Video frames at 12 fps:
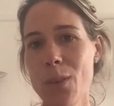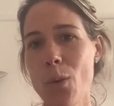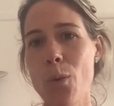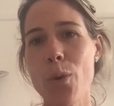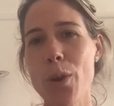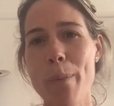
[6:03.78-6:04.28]

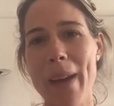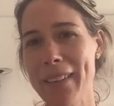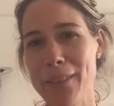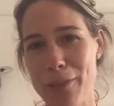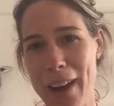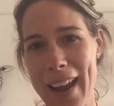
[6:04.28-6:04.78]
or your
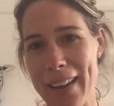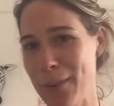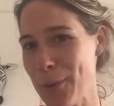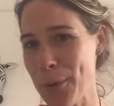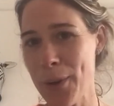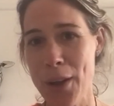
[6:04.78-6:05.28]
best
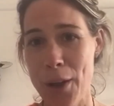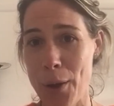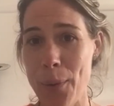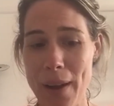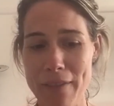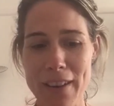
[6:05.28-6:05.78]
friend, or
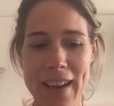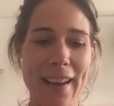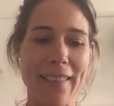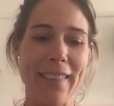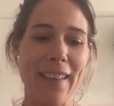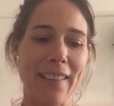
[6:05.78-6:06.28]
whoever it
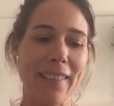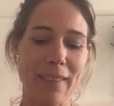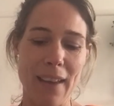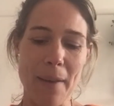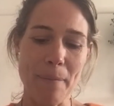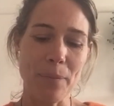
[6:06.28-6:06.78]
is that's
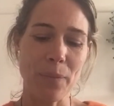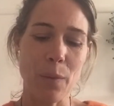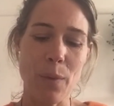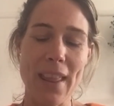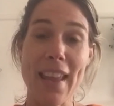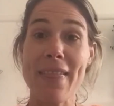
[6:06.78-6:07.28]

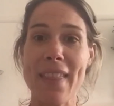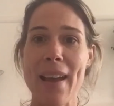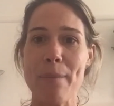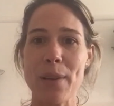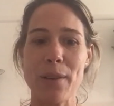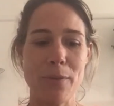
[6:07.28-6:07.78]
within
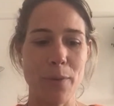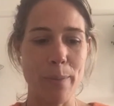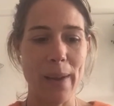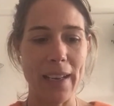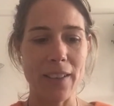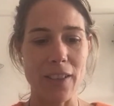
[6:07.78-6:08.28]
their beautiful
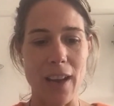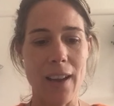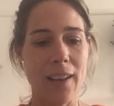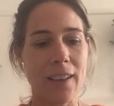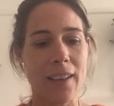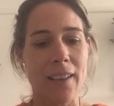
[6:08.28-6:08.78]
picture.
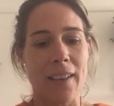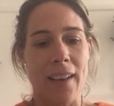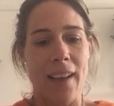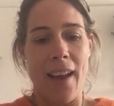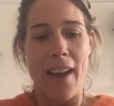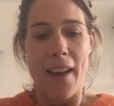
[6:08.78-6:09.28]

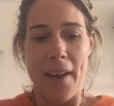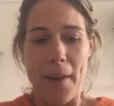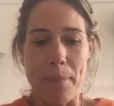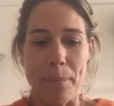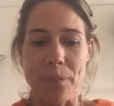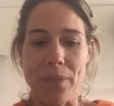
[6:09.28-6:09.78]

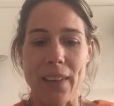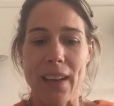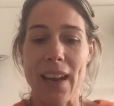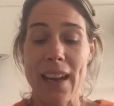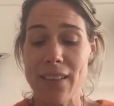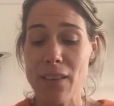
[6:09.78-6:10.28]
And
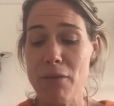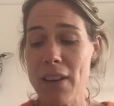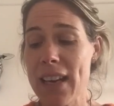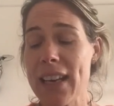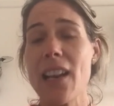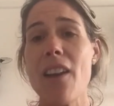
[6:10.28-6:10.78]
it's a
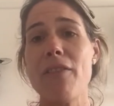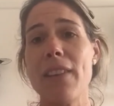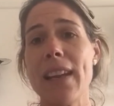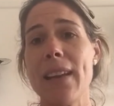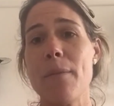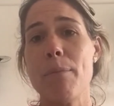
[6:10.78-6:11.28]
really
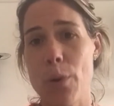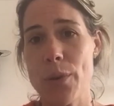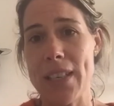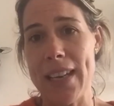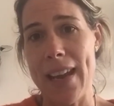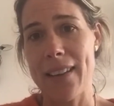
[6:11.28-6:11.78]
lovely
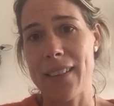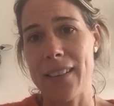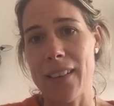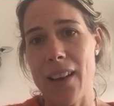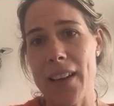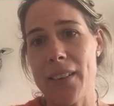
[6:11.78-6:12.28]
bonding
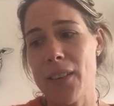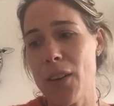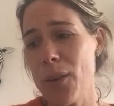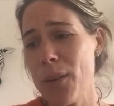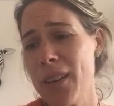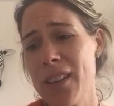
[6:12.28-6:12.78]
exercise.
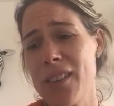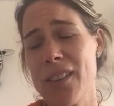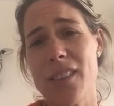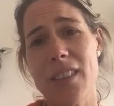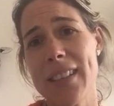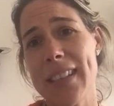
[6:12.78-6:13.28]
So
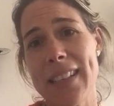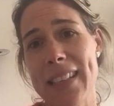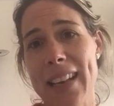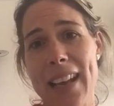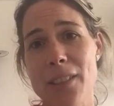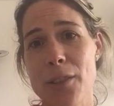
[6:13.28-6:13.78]
just
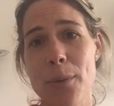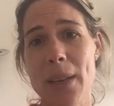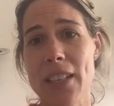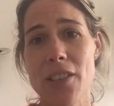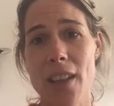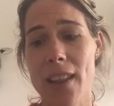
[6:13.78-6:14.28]
sitting next to
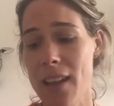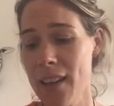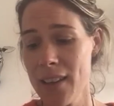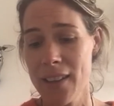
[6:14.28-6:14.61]
each other,